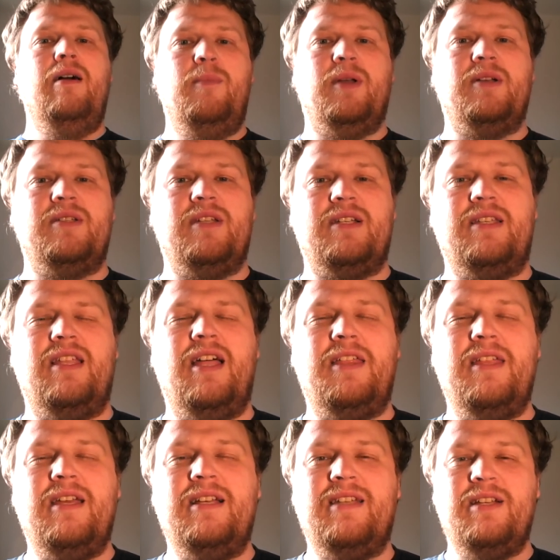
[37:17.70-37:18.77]
Because I
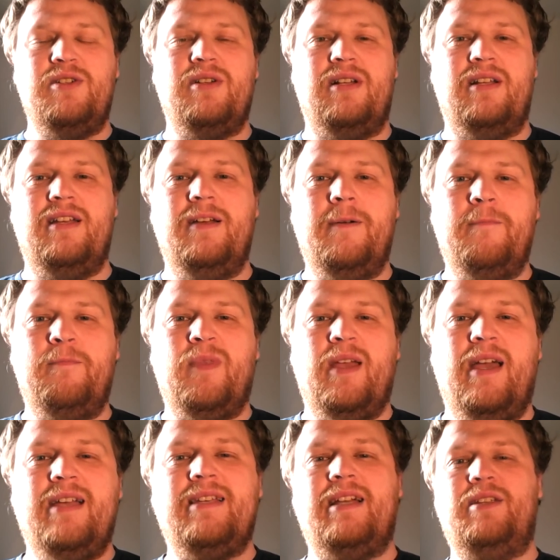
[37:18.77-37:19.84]
think essentially
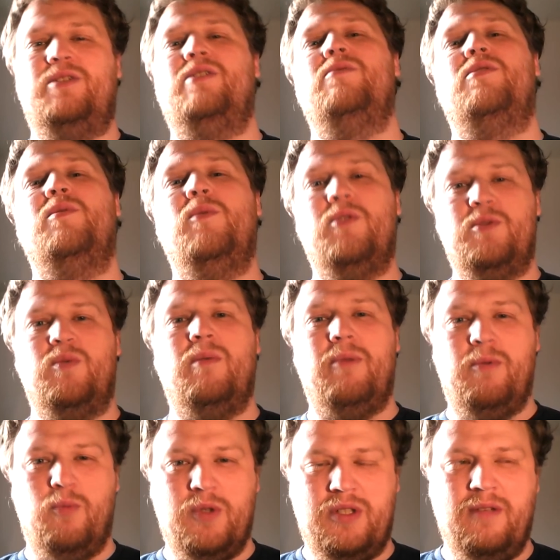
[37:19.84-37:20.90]
his attitude towards
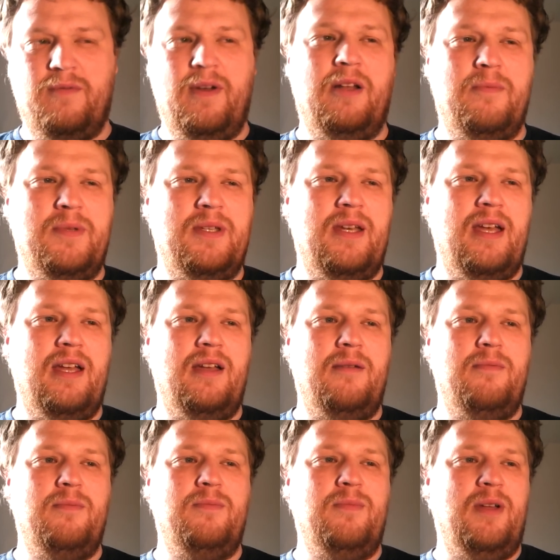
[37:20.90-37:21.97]
women was developed
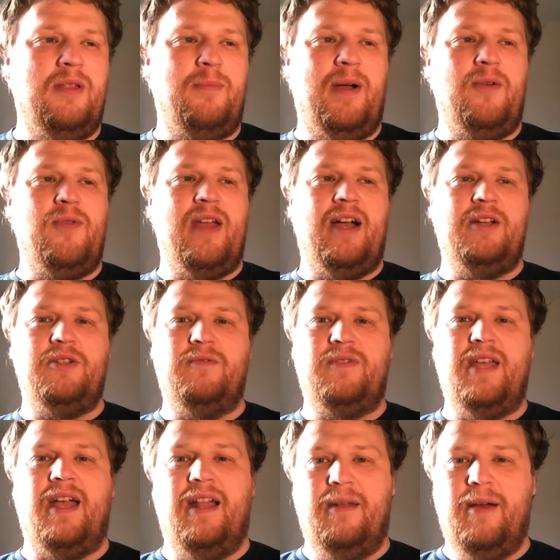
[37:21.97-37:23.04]
um, at about the age of
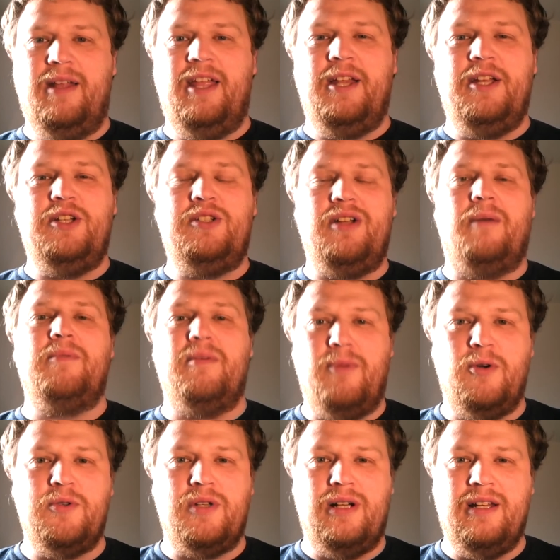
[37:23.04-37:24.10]
10, and then he stopped
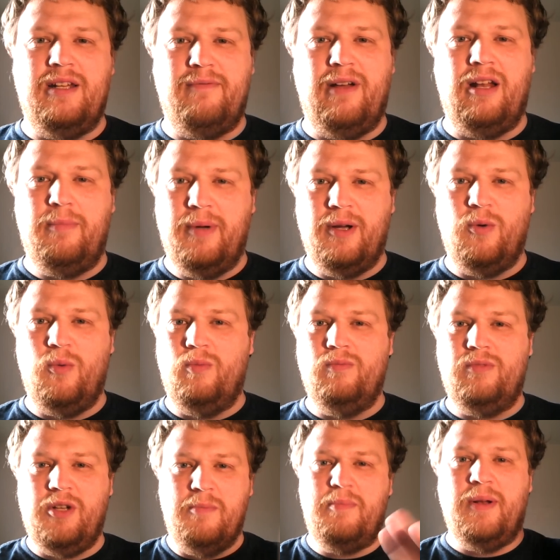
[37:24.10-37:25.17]
emotionally developing
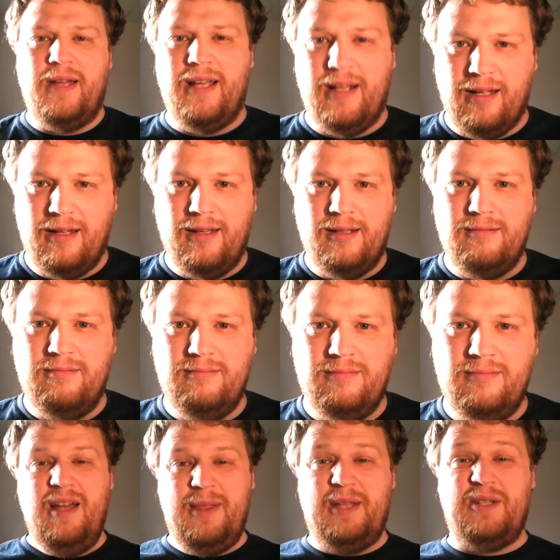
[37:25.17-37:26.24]
completely.
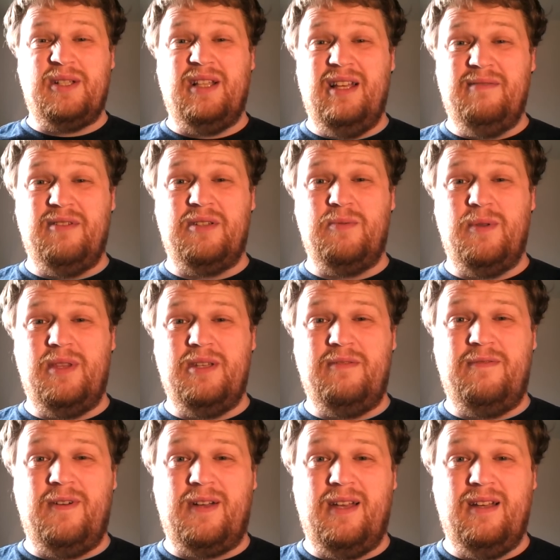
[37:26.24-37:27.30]
And that just leaves us with this
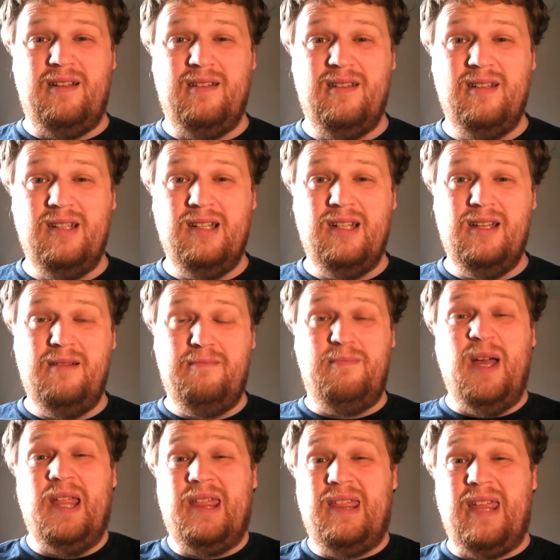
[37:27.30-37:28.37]
fucking
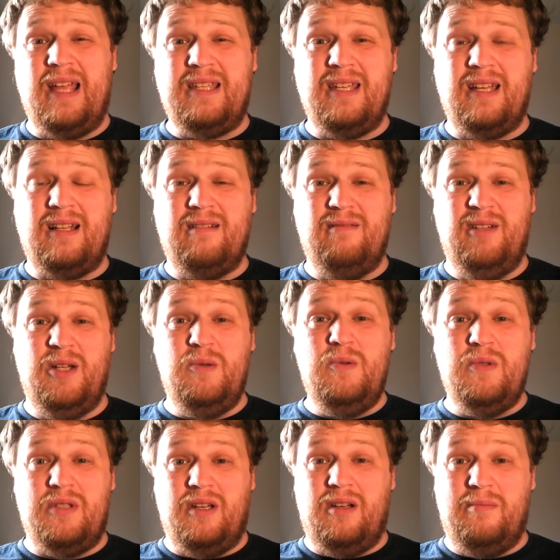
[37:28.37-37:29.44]
pathetic
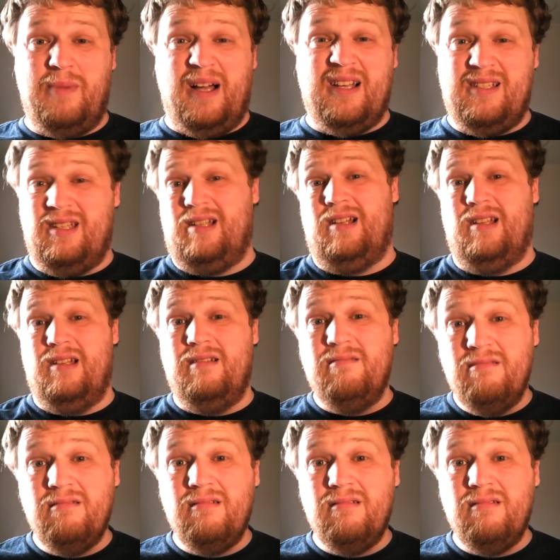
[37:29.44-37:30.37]
loser, basically.